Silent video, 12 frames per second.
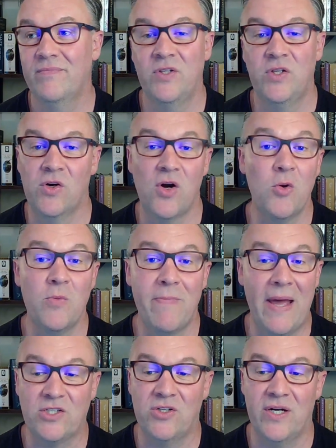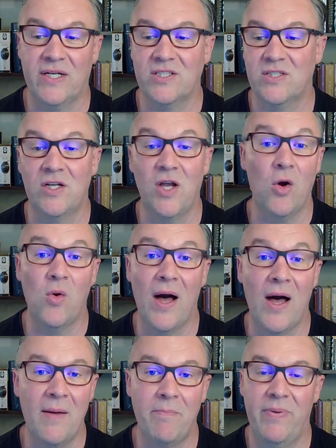metrics go
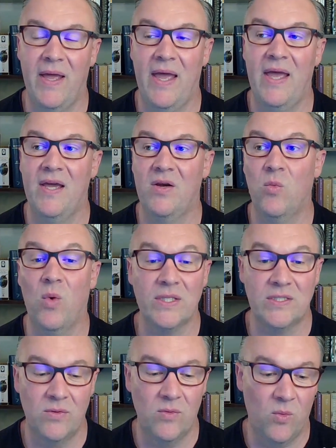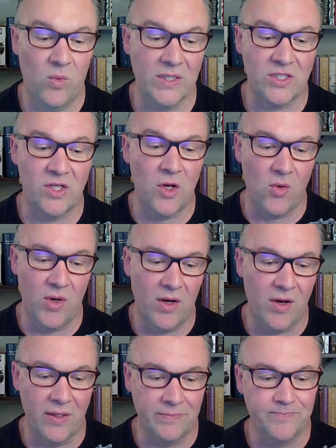up and what's going
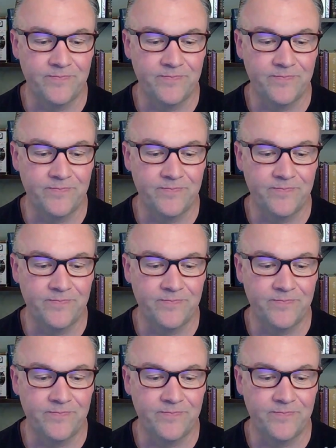on.